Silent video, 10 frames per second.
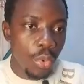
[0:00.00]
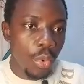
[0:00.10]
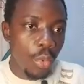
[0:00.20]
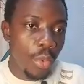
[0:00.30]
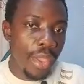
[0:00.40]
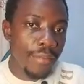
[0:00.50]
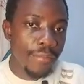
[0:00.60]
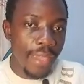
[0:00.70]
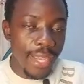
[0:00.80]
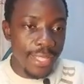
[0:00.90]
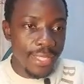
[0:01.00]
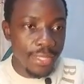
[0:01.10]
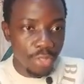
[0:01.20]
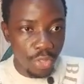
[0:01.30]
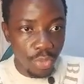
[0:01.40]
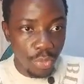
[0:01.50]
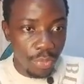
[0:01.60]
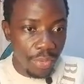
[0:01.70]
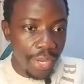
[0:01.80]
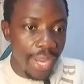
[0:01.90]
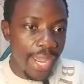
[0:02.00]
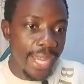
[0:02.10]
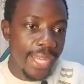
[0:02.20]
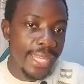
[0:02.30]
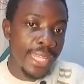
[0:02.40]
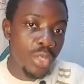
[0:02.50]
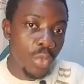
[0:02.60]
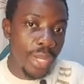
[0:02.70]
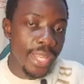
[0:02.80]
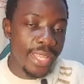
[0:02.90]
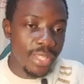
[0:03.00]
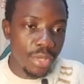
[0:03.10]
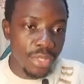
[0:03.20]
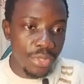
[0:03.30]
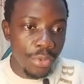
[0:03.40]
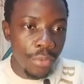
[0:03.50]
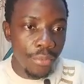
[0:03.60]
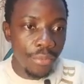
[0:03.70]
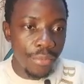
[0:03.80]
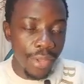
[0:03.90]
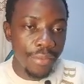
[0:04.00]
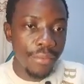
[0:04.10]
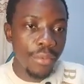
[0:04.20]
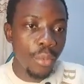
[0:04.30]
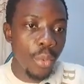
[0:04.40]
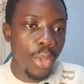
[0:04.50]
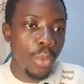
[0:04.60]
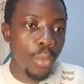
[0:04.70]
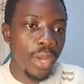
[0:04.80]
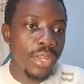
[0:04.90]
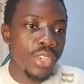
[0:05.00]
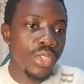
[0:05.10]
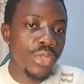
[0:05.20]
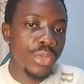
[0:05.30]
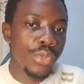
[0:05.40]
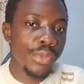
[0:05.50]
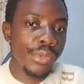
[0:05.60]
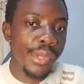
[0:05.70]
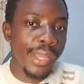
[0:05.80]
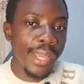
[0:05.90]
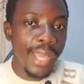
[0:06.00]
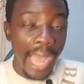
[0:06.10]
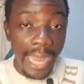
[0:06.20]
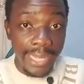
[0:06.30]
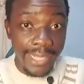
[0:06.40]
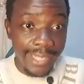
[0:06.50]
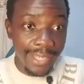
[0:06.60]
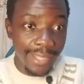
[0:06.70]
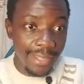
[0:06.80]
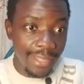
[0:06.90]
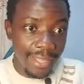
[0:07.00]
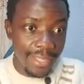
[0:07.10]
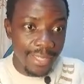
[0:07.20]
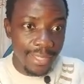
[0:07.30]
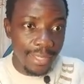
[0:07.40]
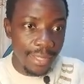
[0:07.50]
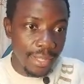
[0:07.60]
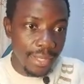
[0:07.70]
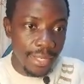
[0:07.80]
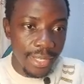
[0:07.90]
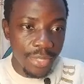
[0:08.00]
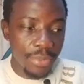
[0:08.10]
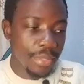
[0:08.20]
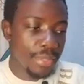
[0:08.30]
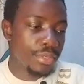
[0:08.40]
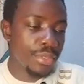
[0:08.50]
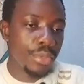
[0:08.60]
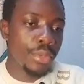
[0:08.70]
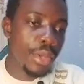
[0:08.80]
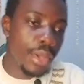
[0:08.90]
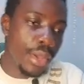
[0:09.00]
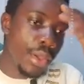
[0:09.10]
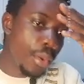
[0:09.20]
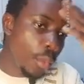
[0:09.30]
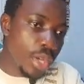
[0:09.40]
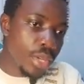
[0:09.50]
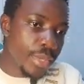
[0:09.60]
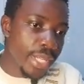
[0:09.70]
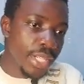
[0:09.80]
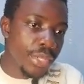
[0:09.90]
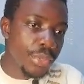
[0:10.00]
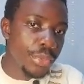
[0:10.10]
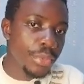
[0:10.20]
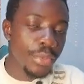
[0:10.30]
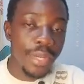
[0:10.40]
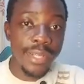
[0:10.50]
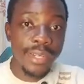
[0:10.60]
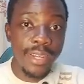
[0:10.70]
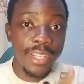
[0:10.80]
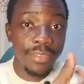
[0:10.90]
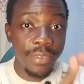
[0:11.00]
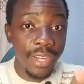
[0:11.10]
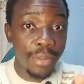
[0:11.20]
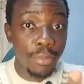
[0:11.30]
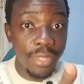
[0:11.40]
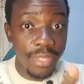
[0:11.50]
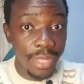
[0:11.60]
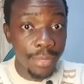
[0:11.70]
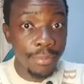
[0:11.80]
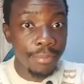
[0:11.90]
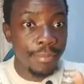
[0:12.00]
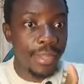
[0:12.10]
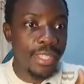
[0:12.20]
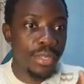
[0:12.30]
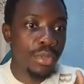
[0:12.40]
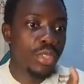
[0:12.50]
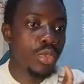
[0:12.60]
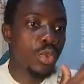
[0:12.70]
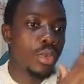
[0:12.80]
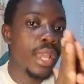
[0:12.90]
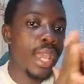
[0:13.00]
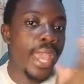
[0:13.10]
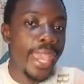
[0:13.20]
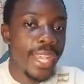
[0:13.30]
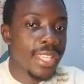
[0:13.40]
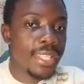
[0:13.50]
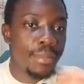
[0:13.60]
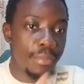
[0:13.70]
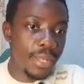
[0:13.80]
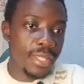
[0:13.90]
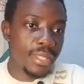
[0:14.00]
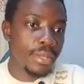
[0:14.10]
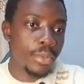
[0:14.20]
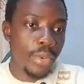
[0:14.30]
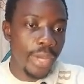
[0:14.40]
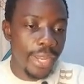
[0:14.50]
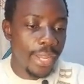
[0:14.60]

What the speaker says: we have x is equals to 3 and int y is equals to 5. We want to add this and this one. So what we can do, we can create a variable sum is equals to x plus y